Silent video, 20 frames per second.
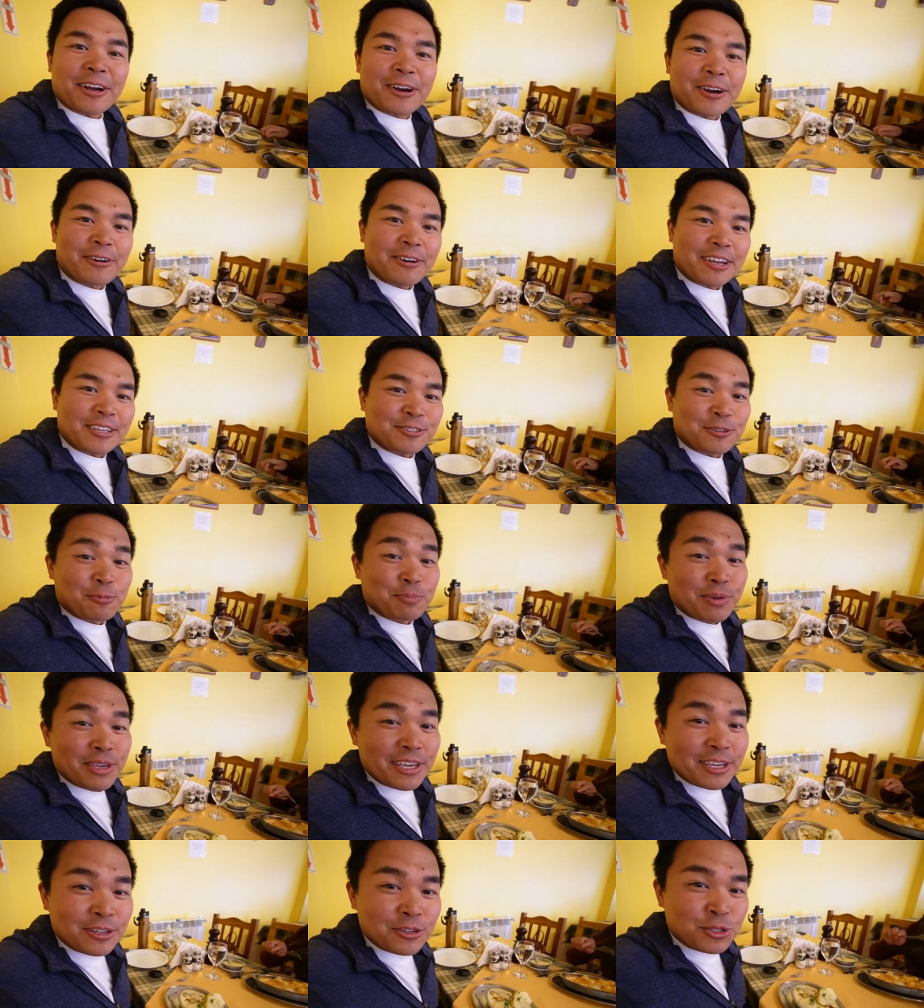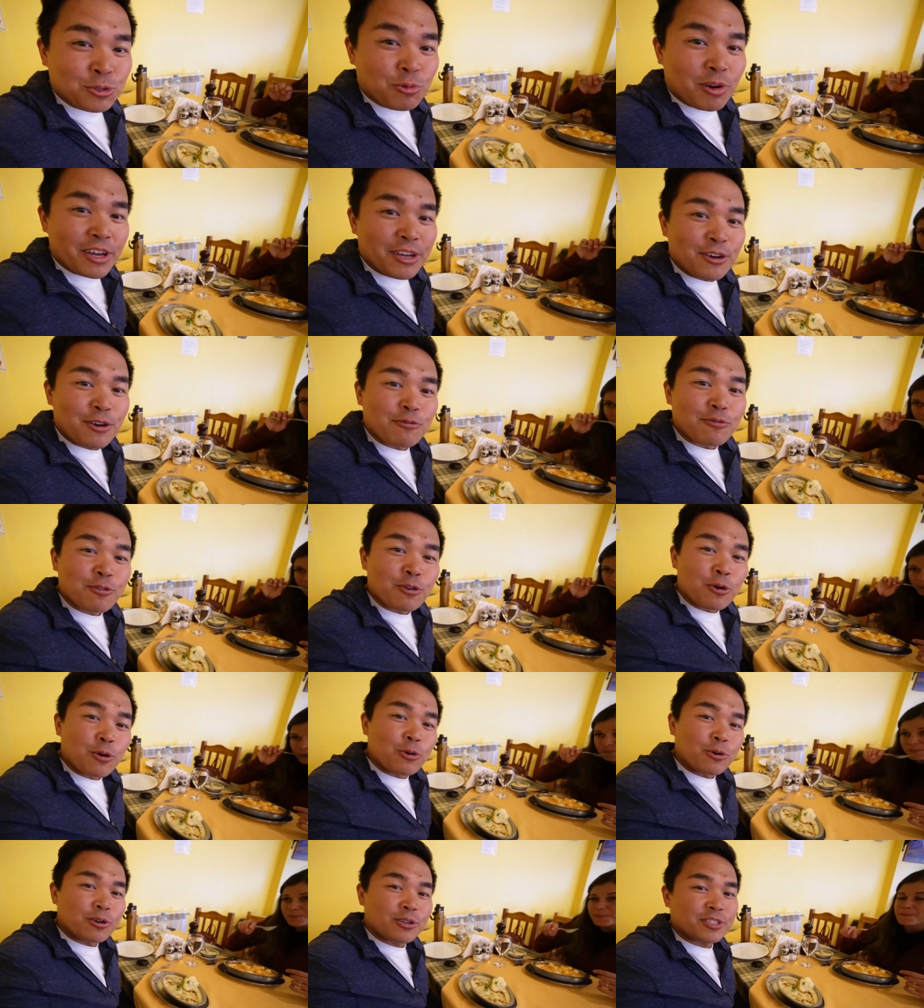All right, so being in Ushuaia, of
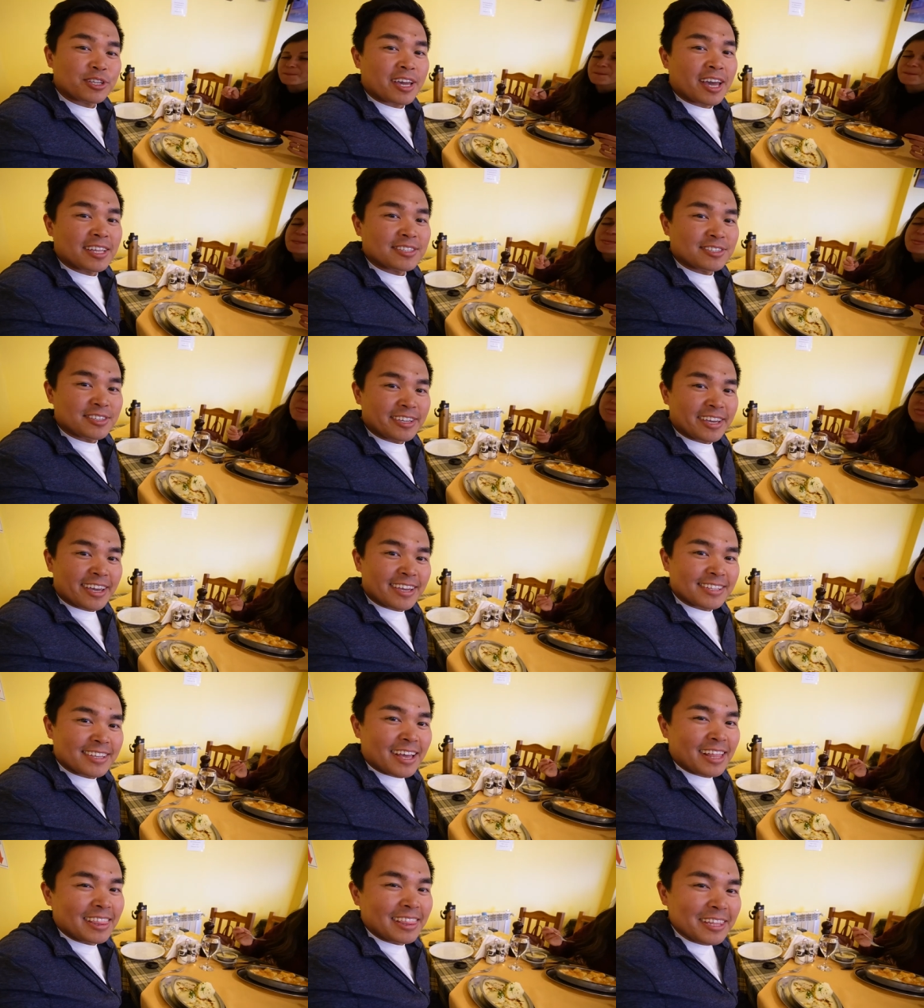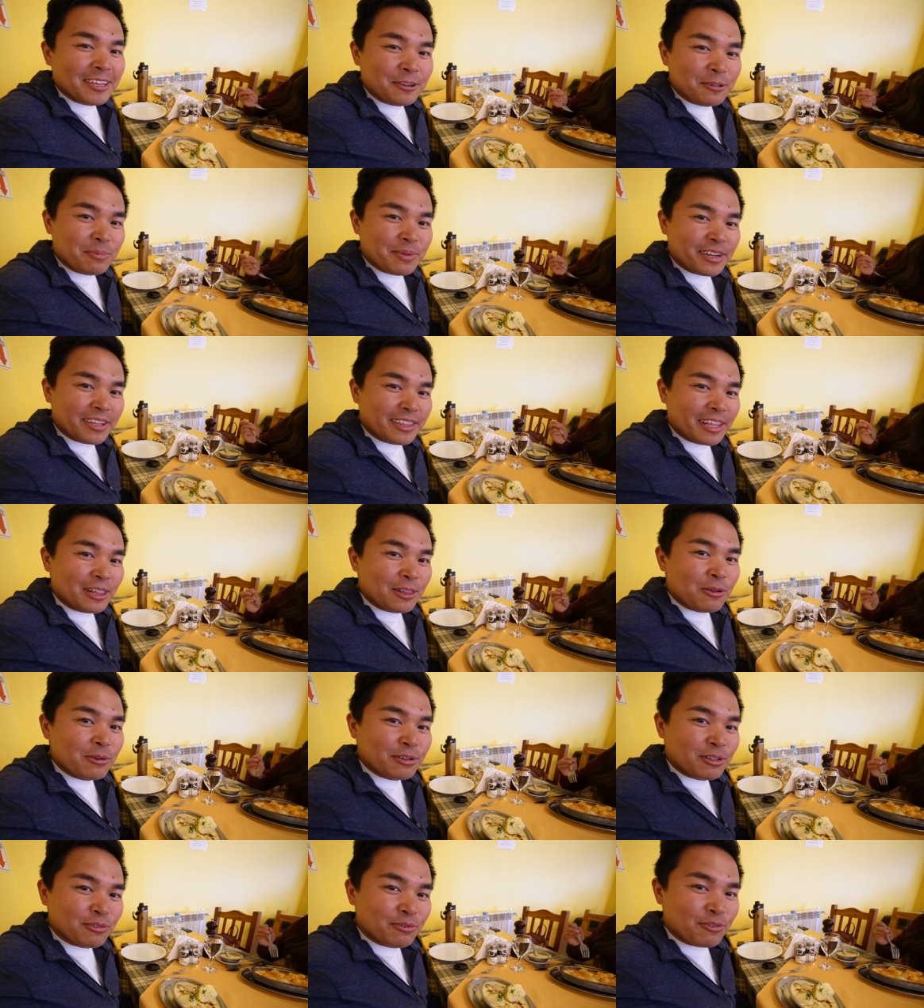course, I had to get a little bit of the
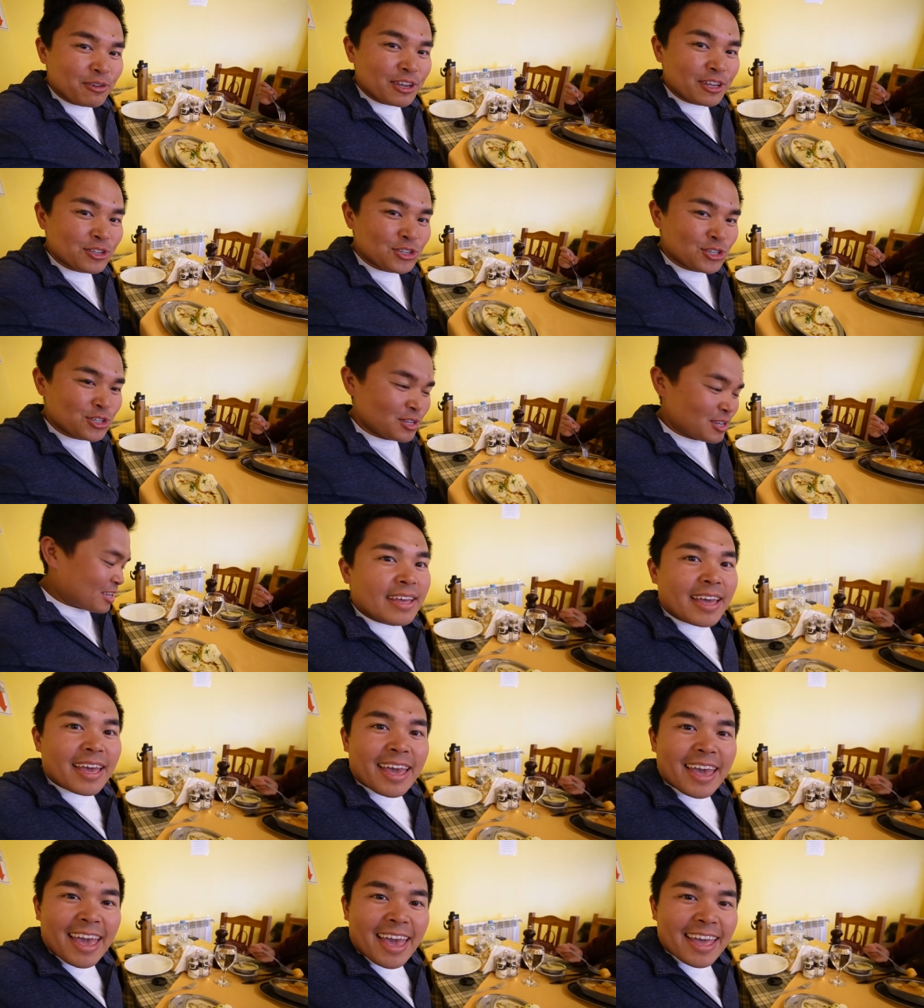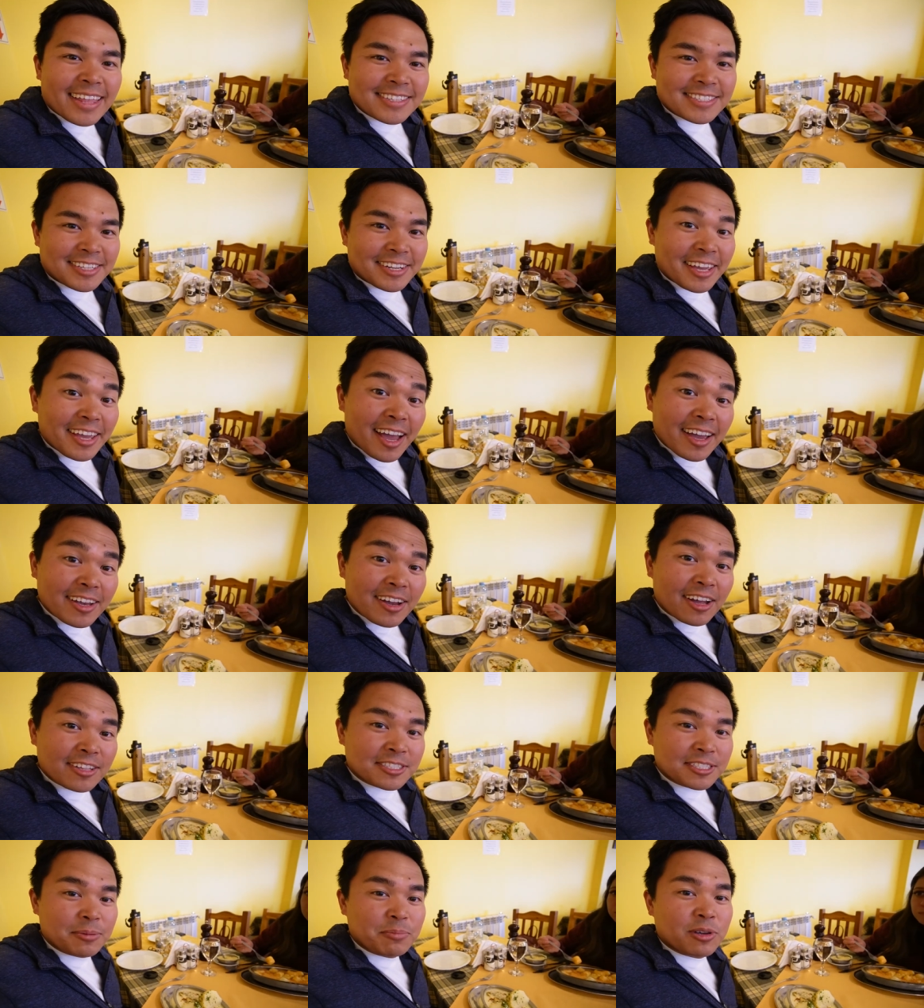local fish. And today I
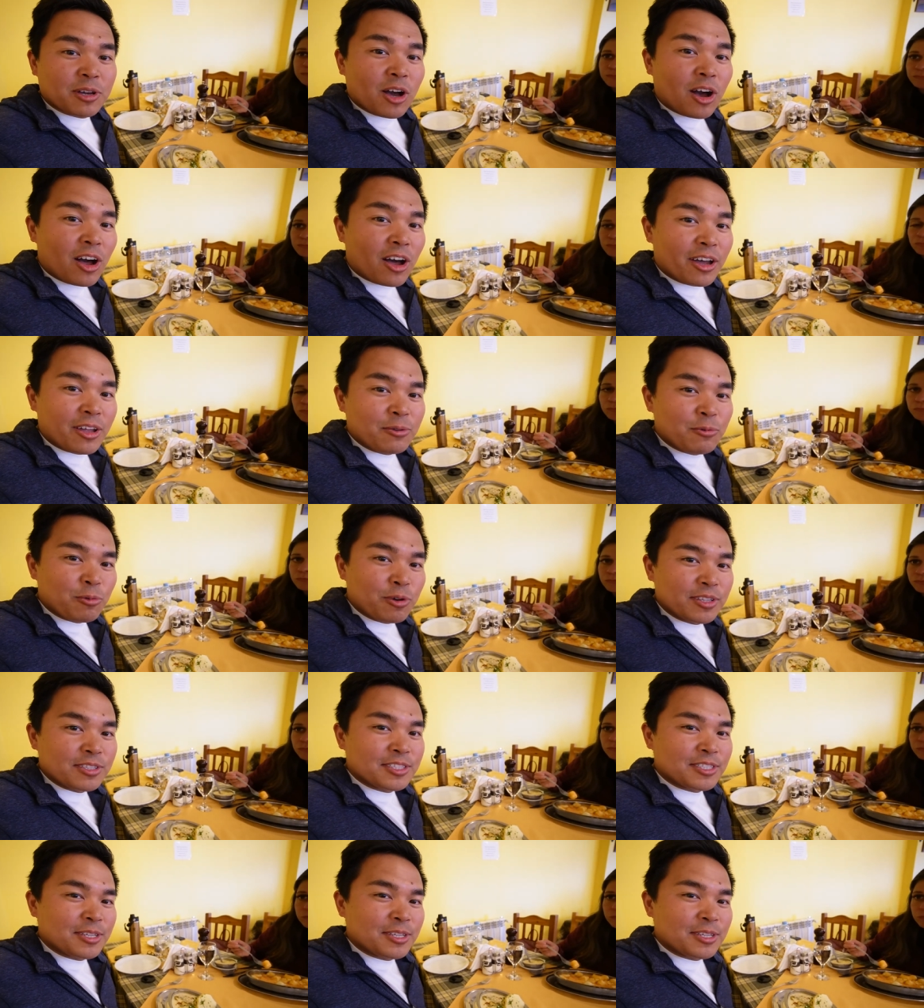got some cod with